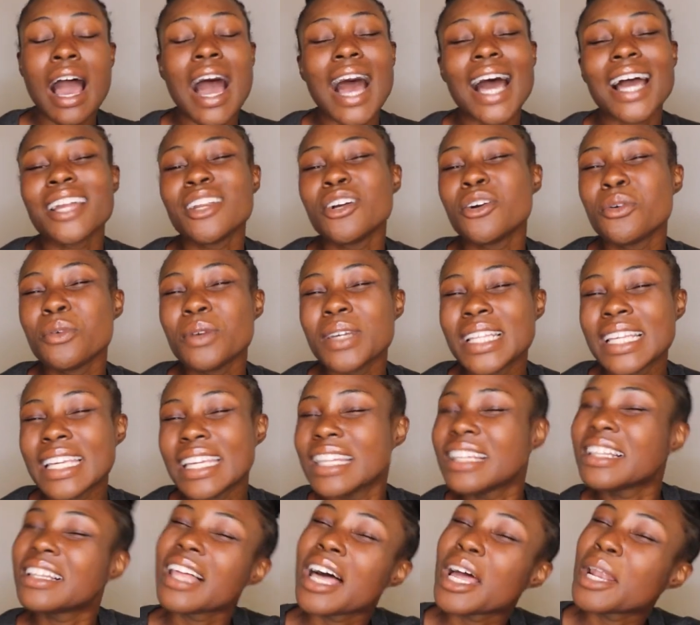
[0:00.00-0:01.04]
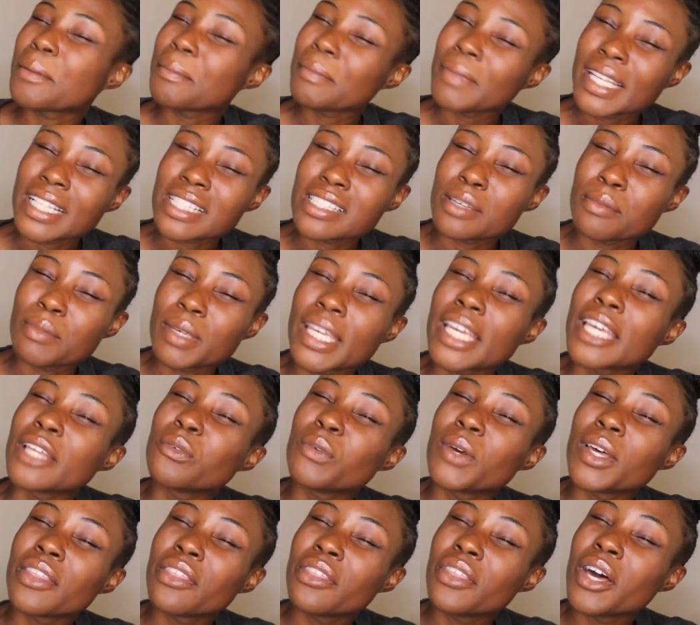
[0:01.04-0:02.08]
I don't really eat a lot of meat to begin
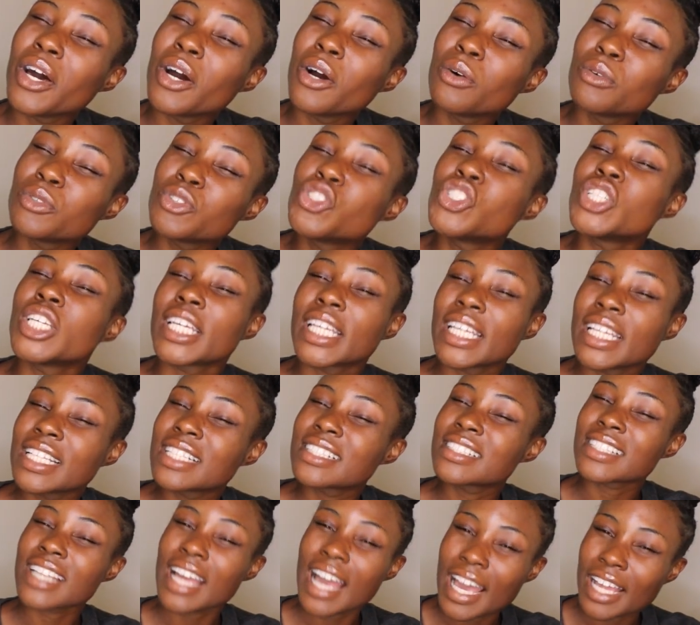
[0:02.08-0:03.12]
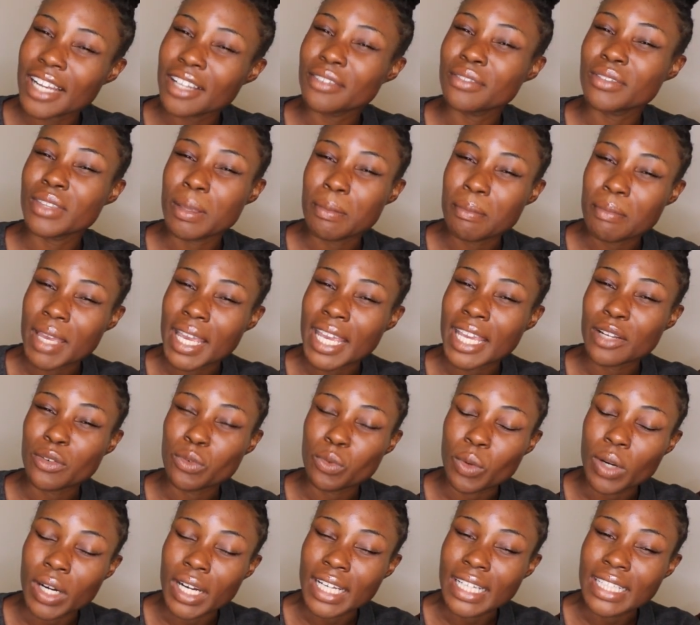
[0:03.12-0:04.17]
with, though. Chicken is kind of the main
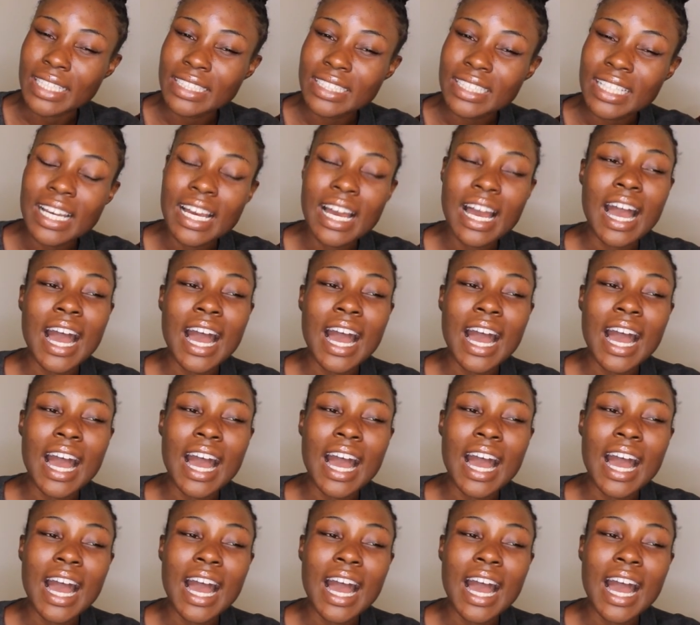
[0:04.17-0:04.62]
one.